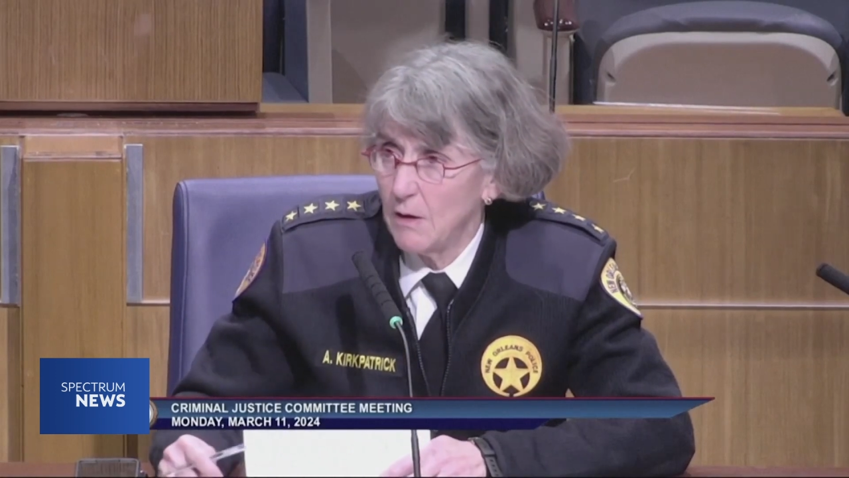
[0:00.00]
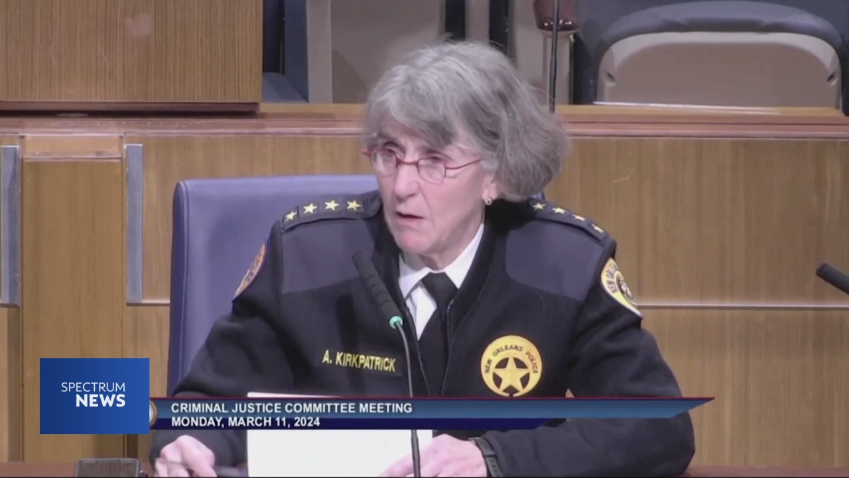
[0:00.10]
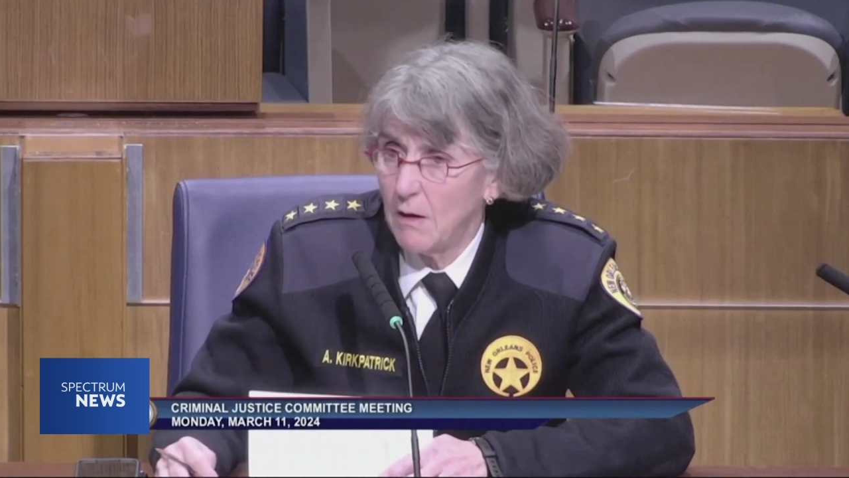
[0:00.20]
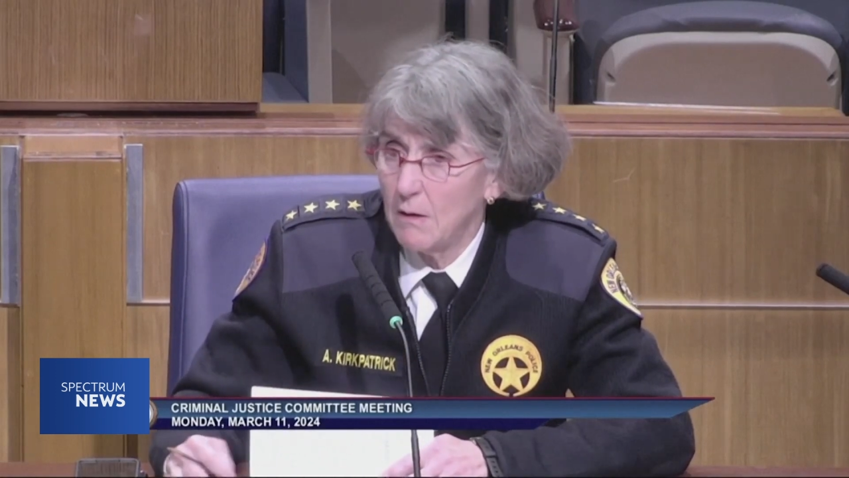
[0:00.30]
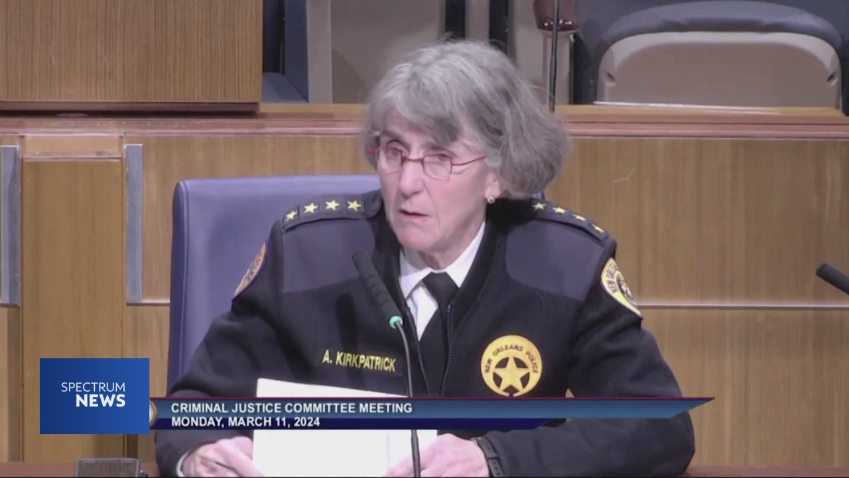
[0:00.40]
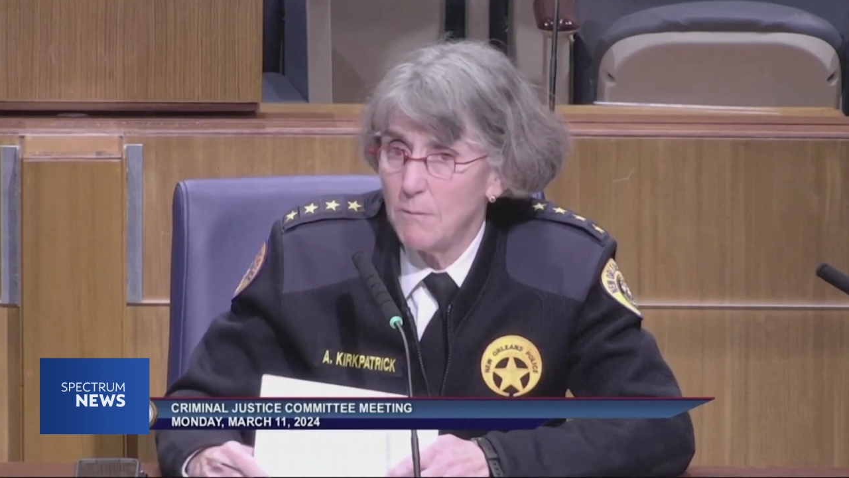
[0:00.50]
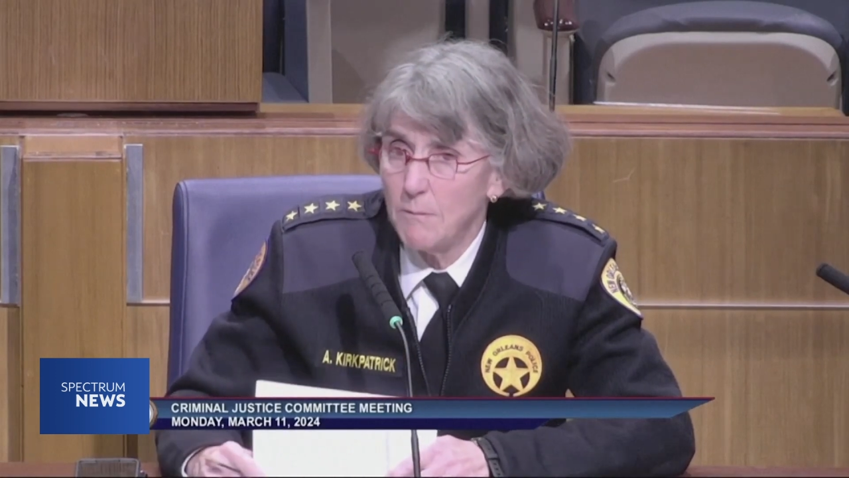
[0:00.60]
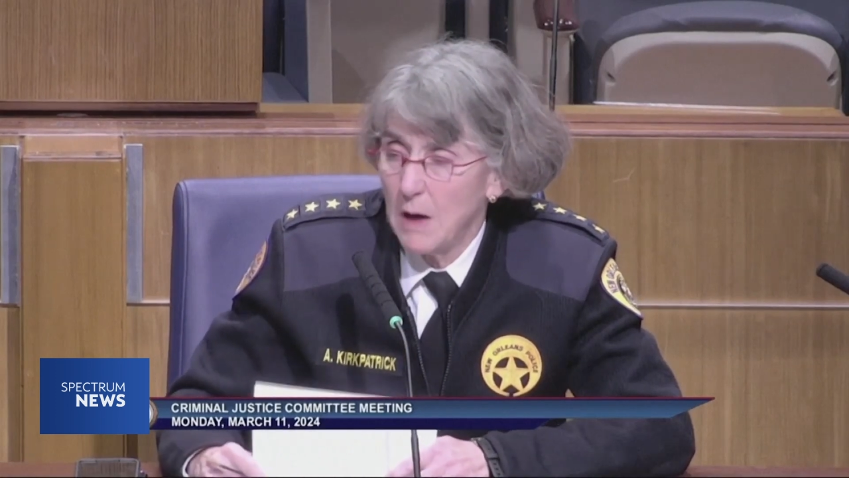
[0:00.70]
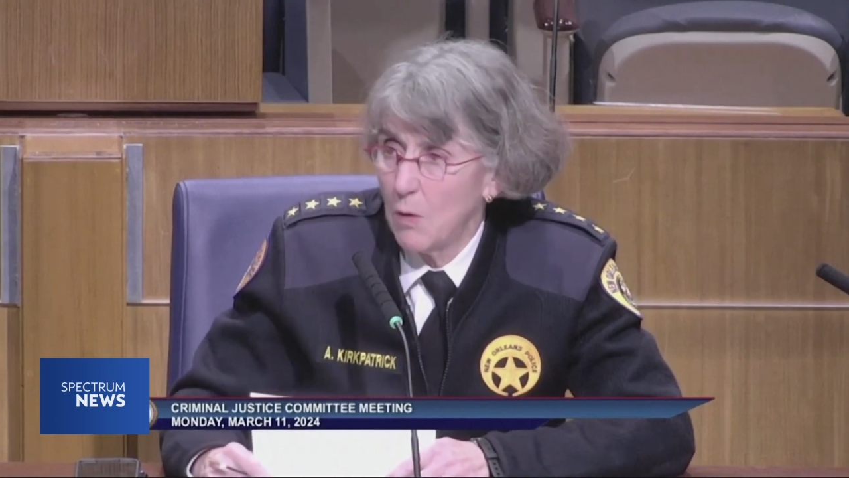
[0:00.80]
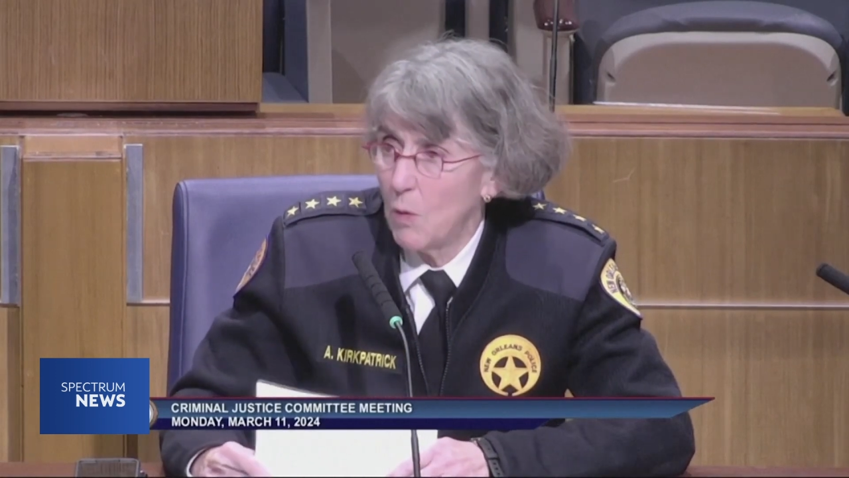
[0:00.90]
our
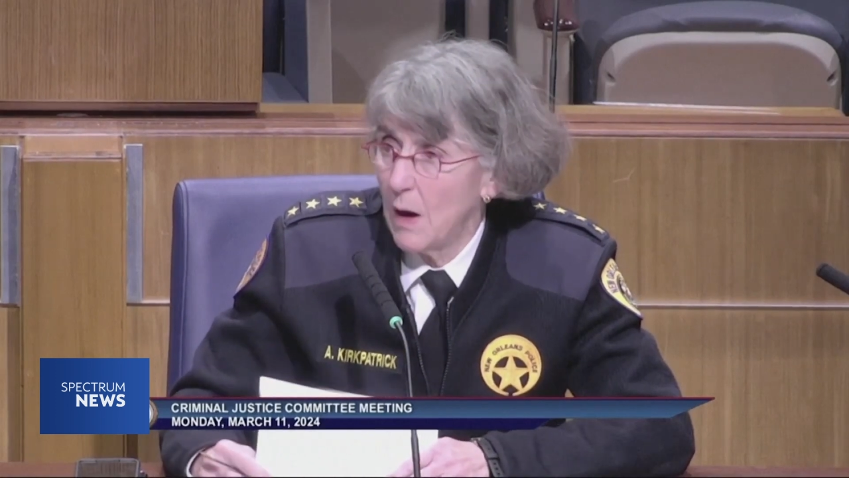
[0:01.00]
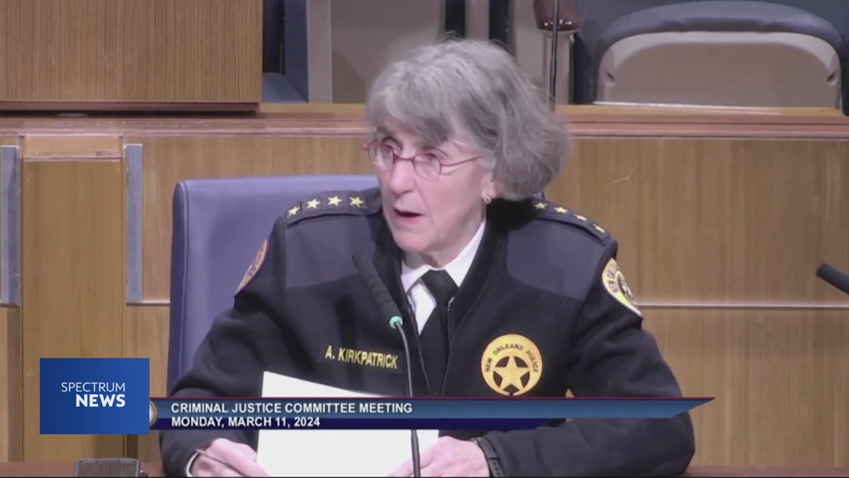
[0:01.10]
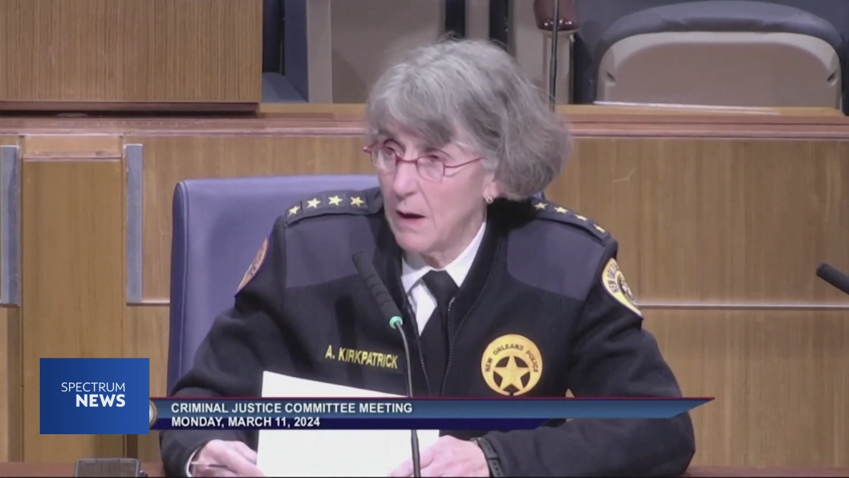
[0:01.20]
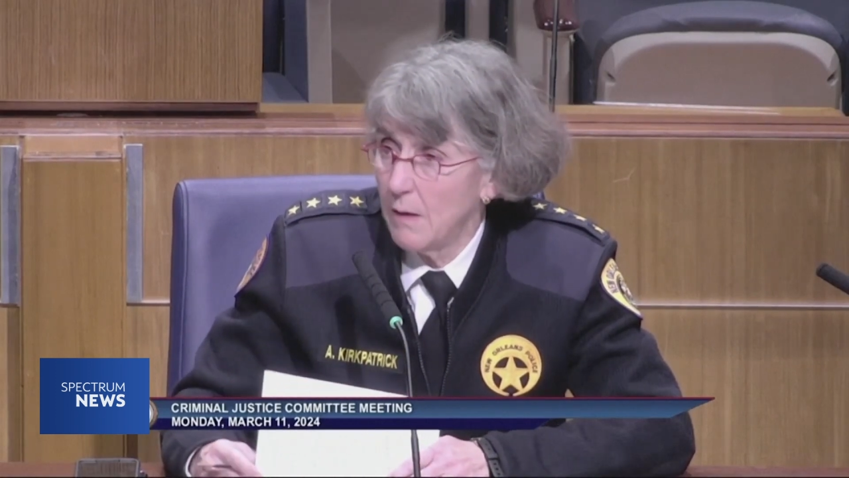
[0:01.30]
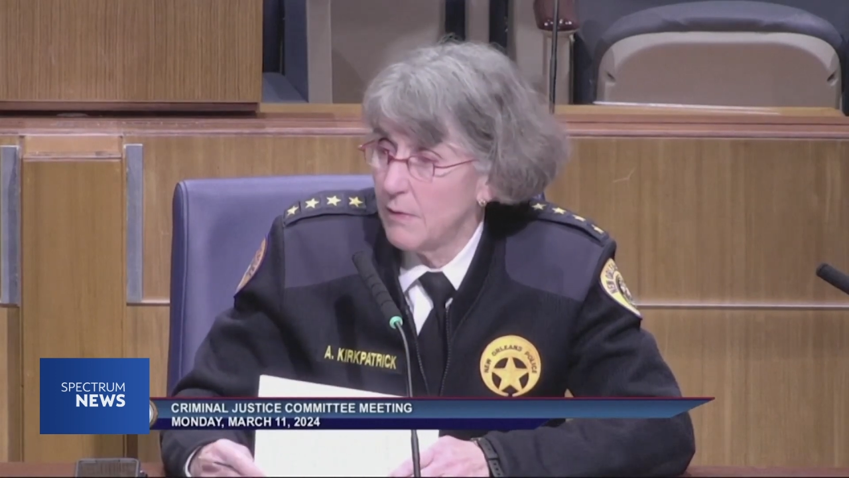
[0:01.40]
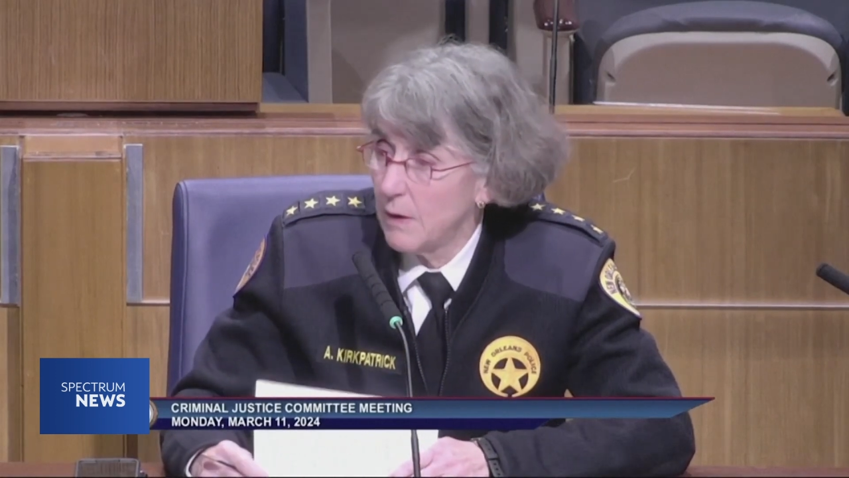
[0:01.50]
marijuana.